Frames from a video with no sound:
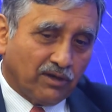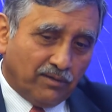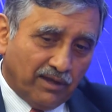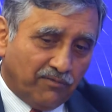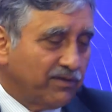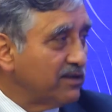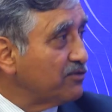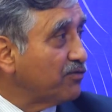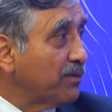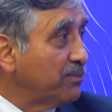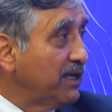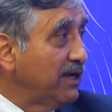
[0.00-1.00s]
if it is
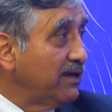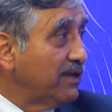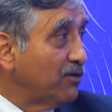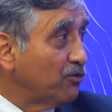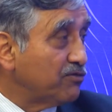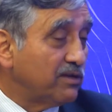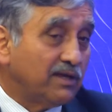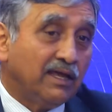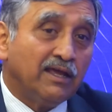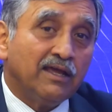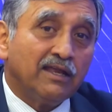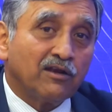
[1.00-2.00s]
from the Indian Ocean,
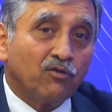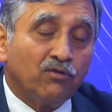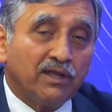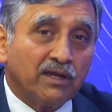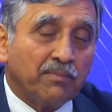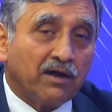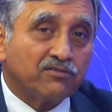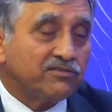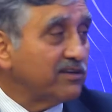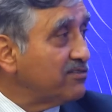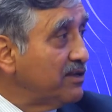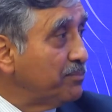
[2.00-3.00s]
including about
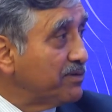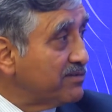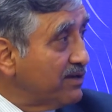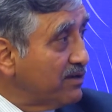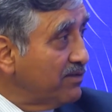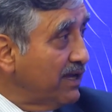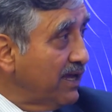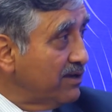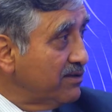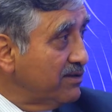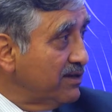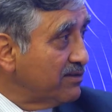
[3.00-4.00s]
60% of the
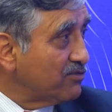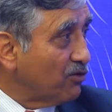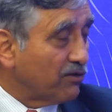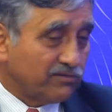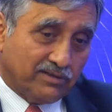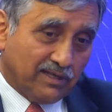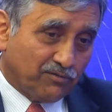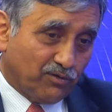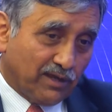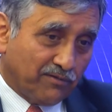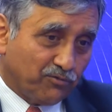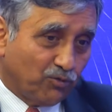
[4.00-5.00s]
energy resources that would
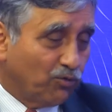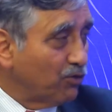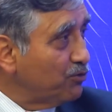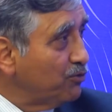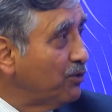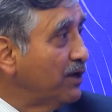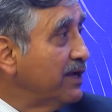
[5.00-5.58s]
have to go to